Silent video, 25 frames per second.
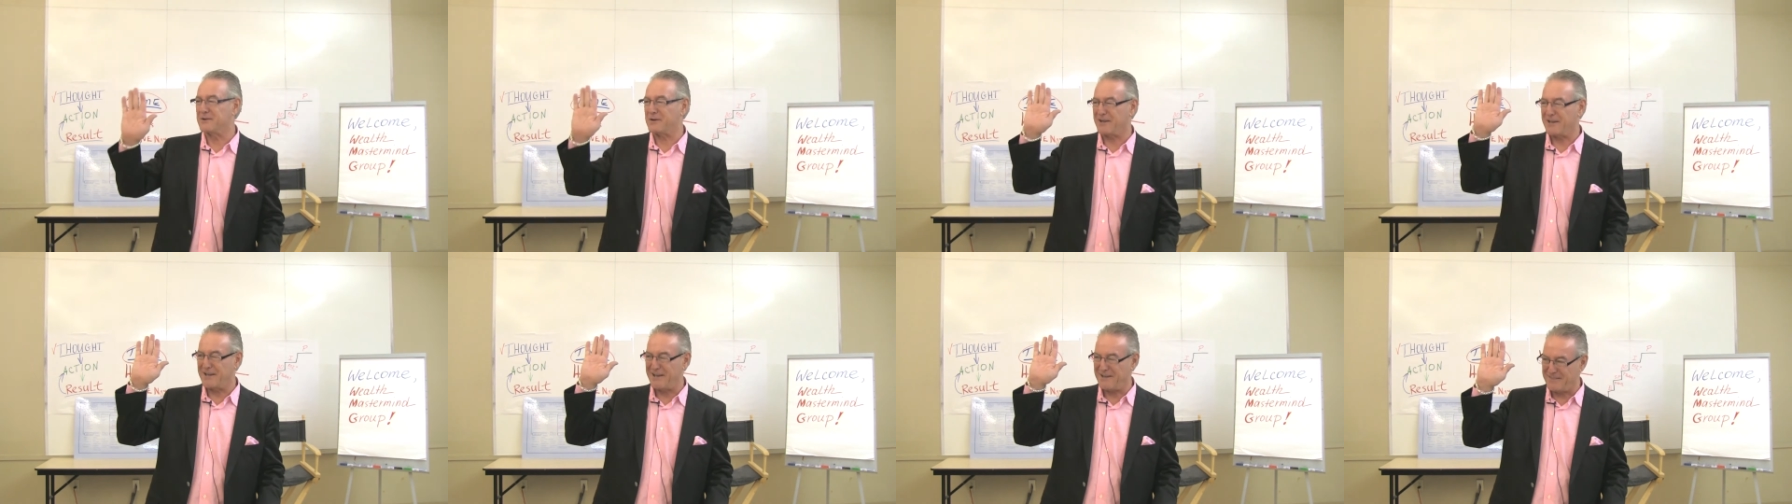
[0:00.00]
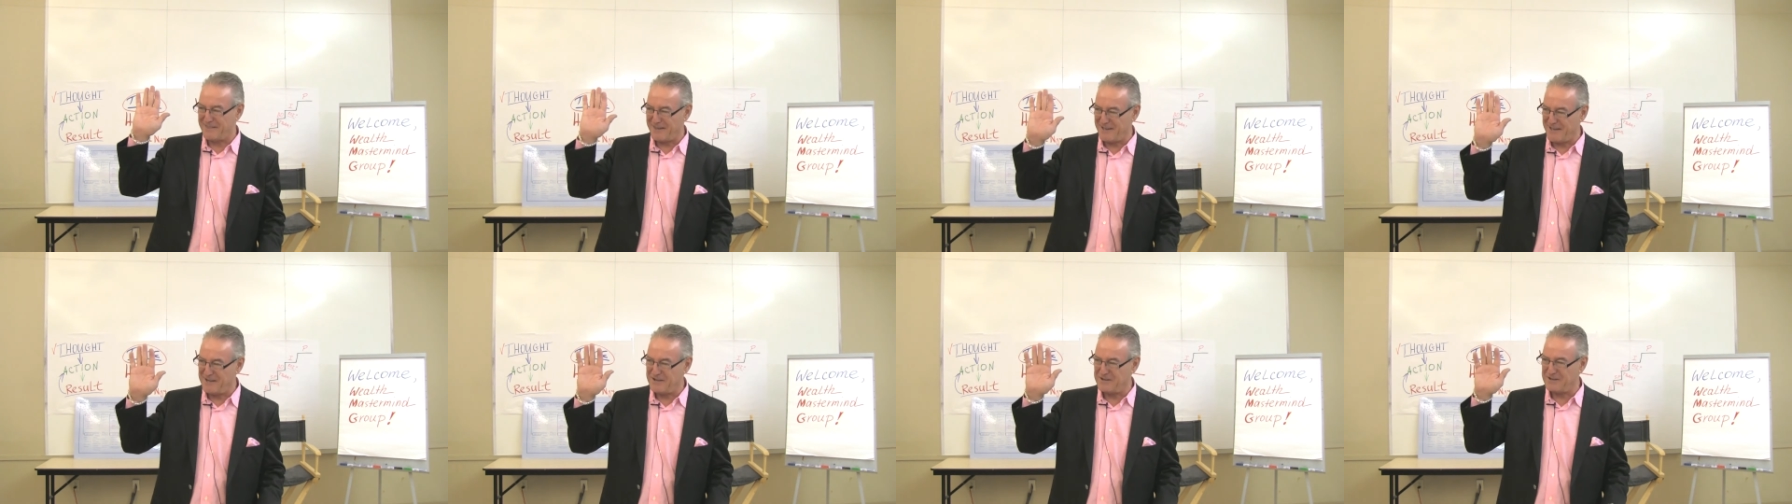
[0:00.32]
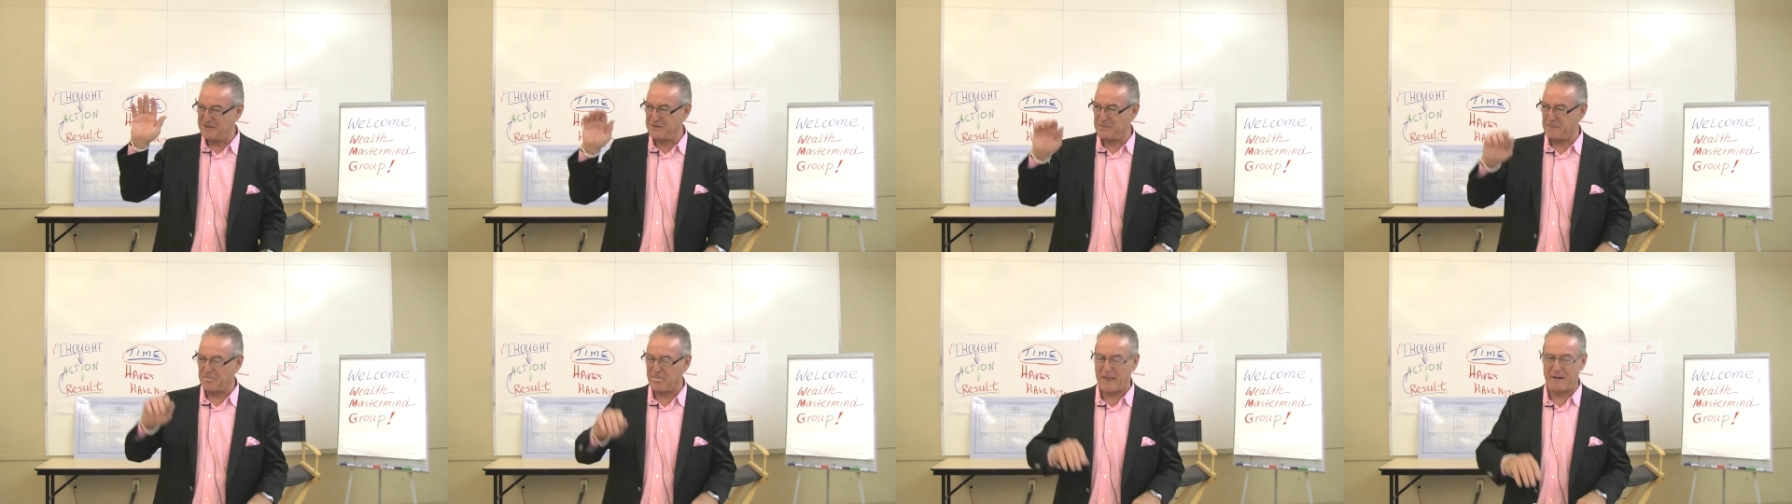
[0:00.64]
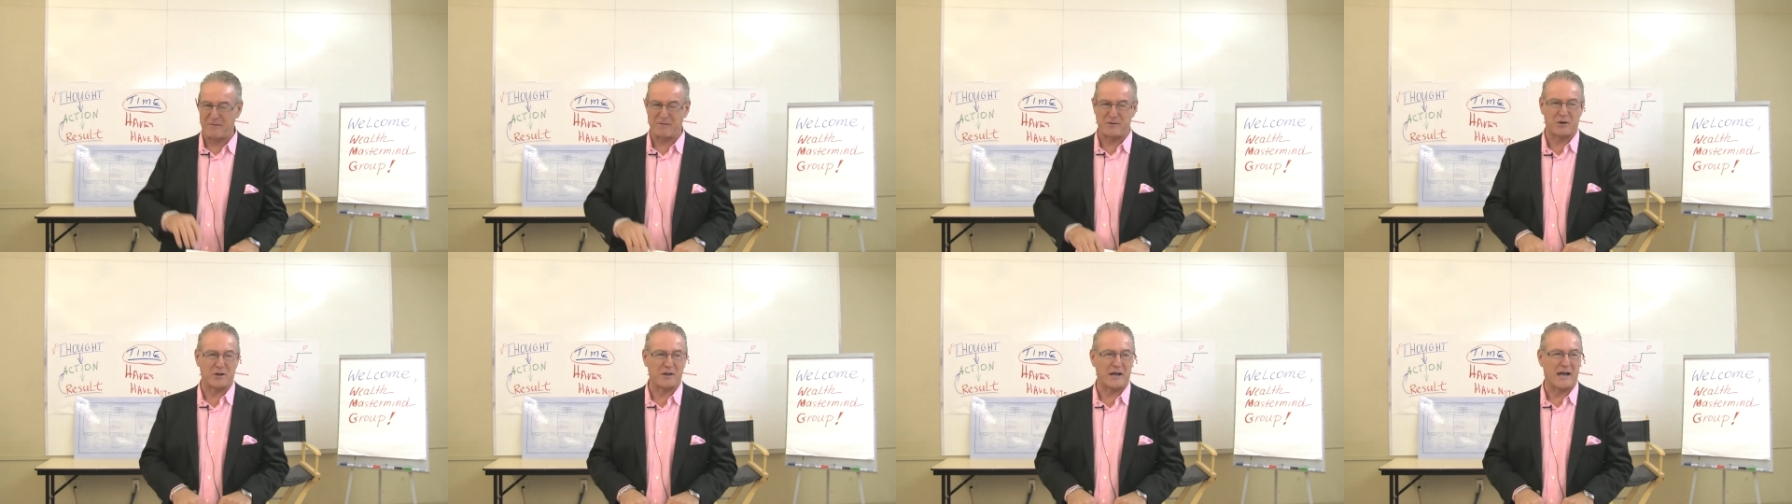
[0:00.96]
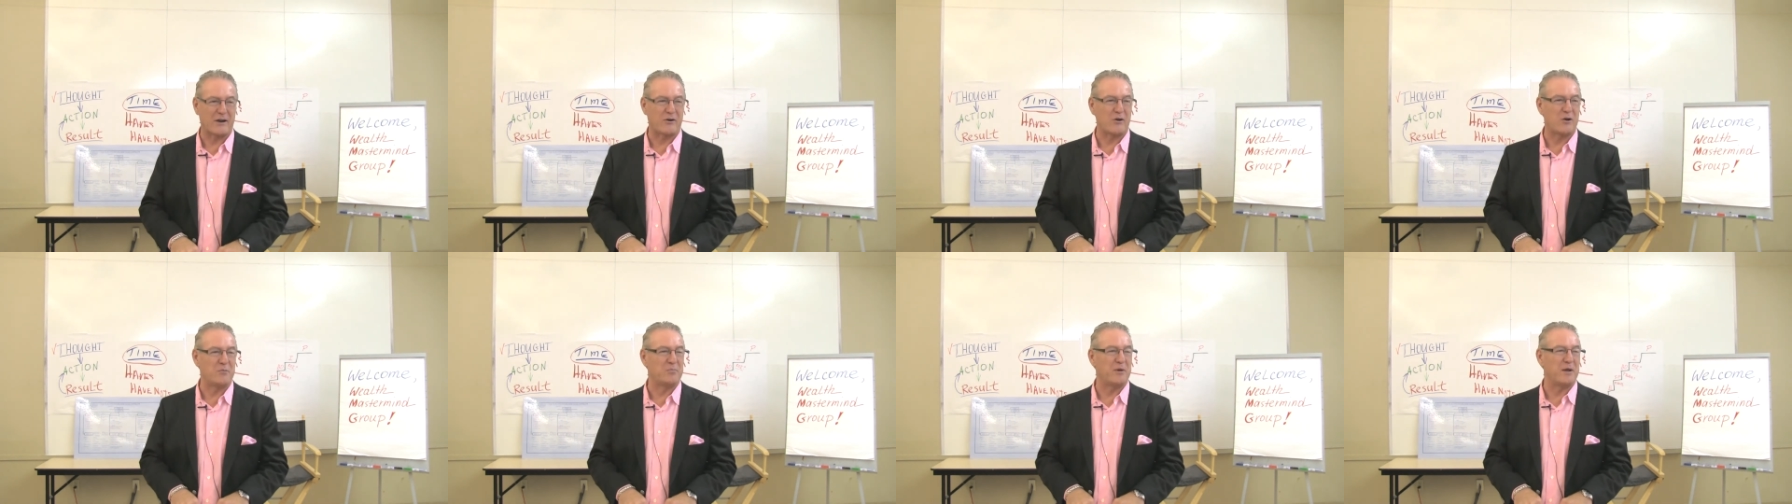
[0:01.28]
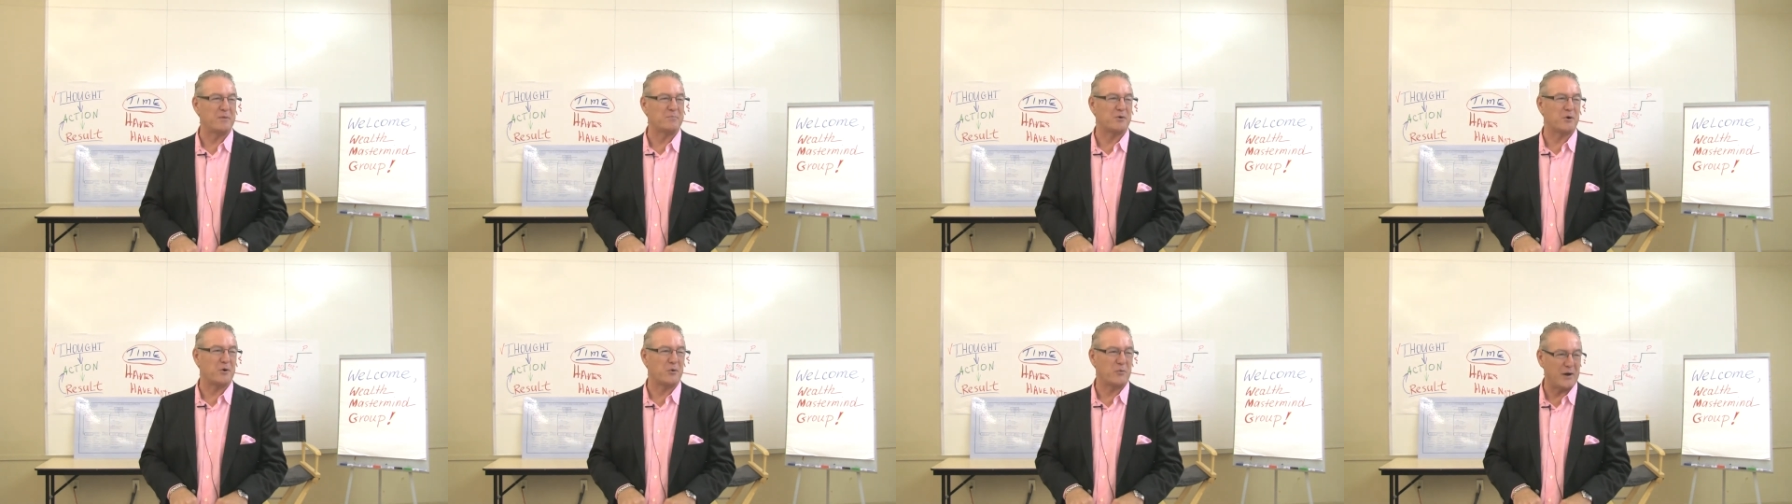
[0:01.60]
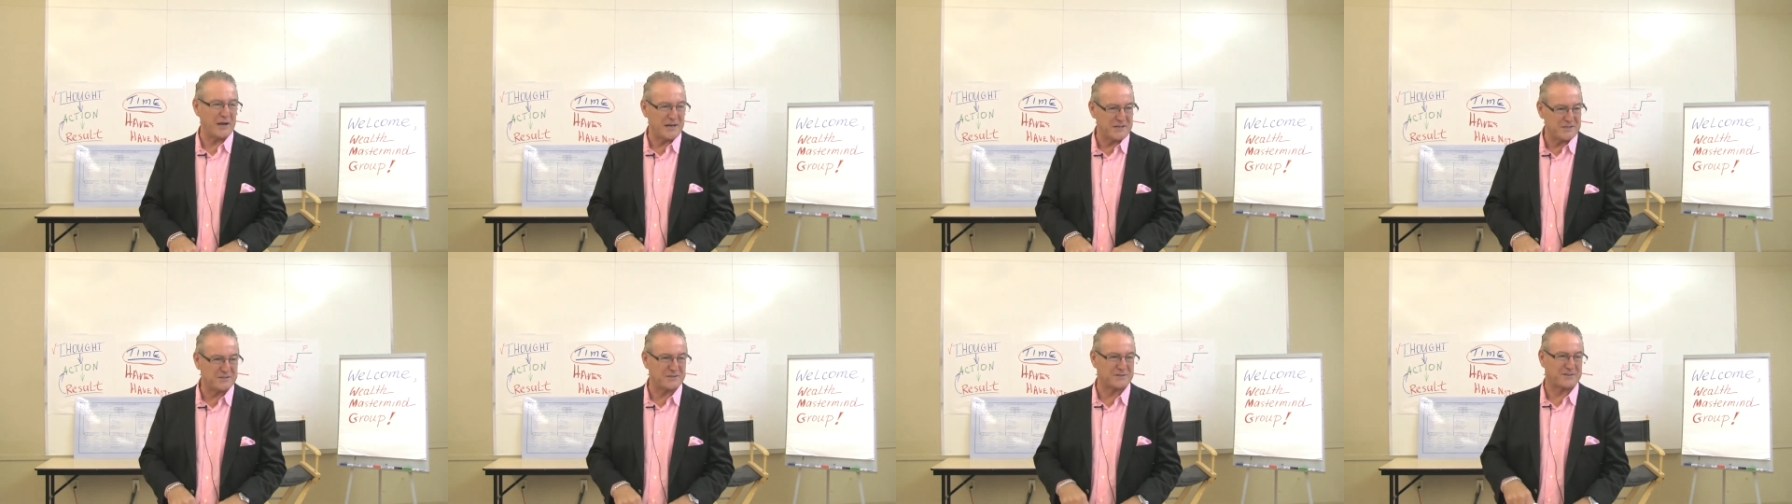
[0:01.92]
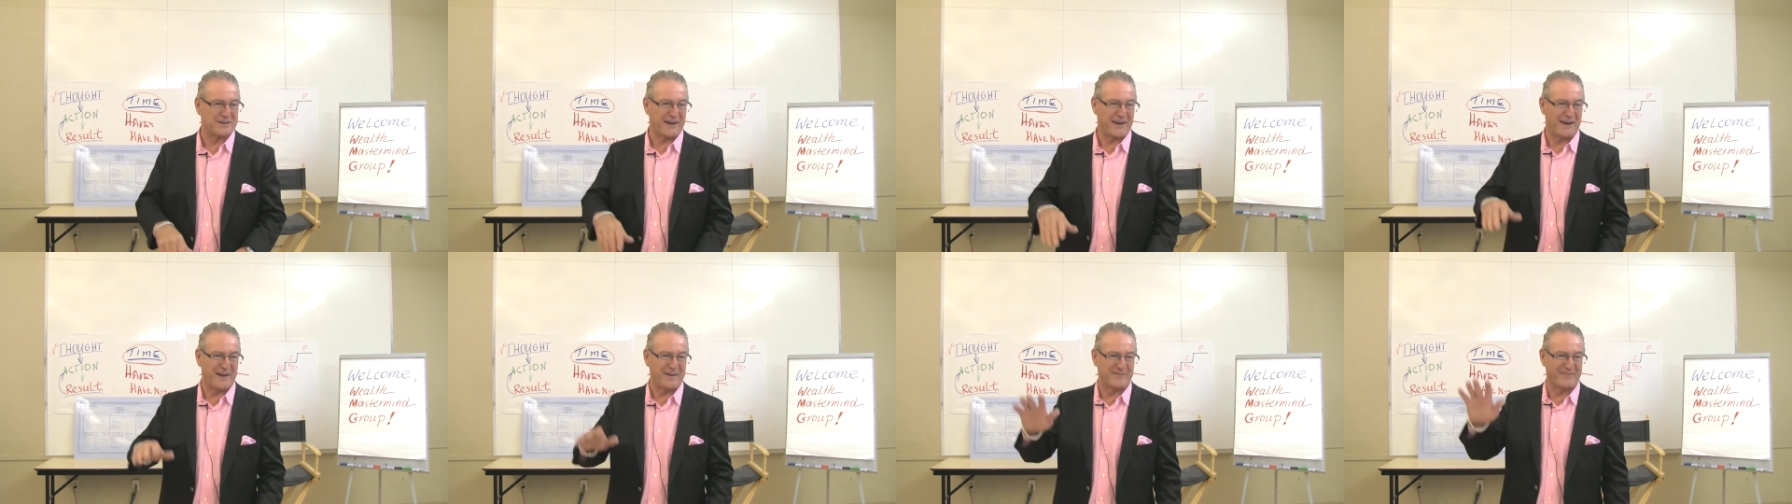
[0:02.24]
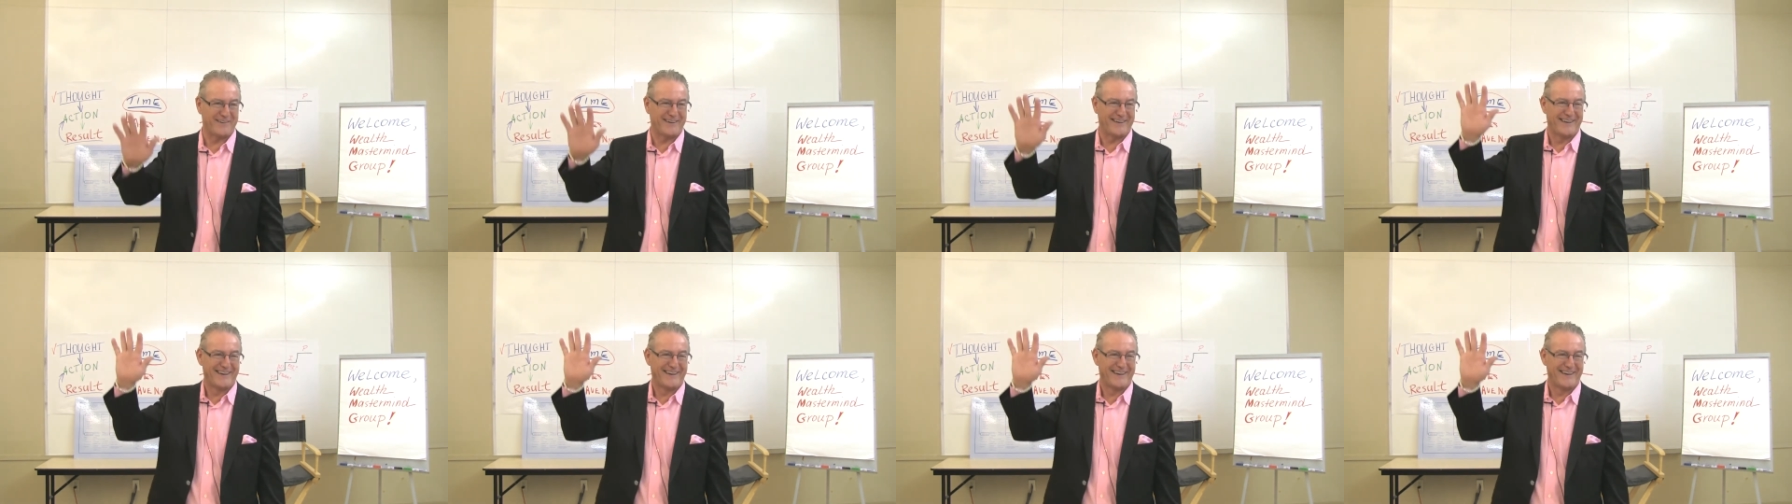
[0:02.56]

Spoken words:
Okay, thank you. How many don't like when people waste your time?